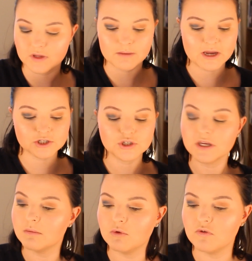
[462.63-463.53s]
I'm actually
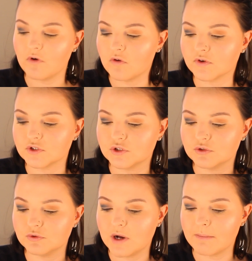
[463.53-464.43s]
going to move over
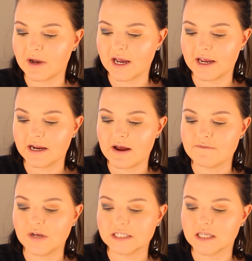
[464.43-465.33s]
to my
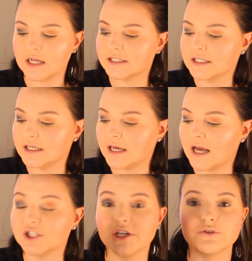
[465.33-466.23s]
Vasanti
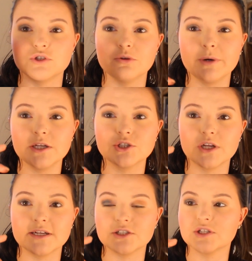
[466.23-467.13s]
eyeshadow 2 brush,
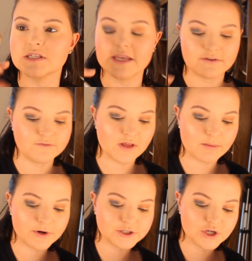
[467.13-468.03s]
and it's just like a
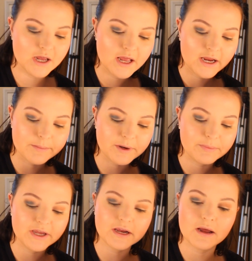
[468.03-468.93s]
flat brush. I'm going
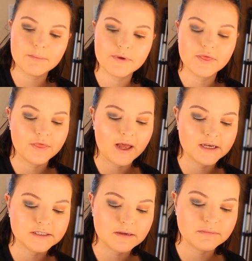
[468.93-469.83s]
to pick up
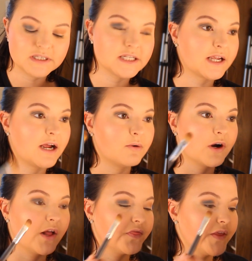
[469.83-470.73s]
that Mystic
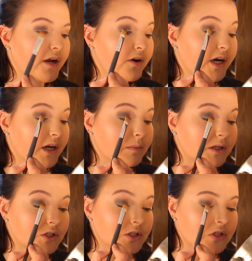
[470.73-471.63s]
Hour on there, and I'm
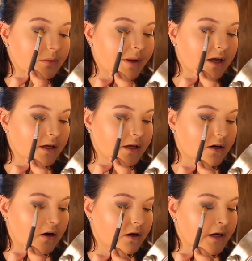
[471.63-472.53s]
going to just start packing it
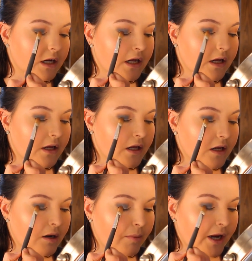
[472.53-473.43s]
on
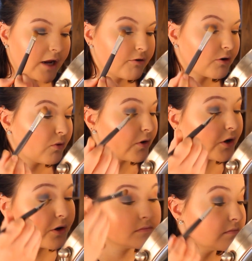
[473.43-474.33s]
in my outer
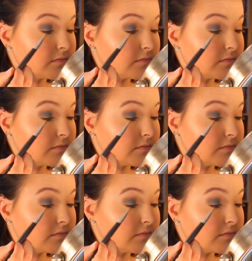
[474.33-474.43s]
corner.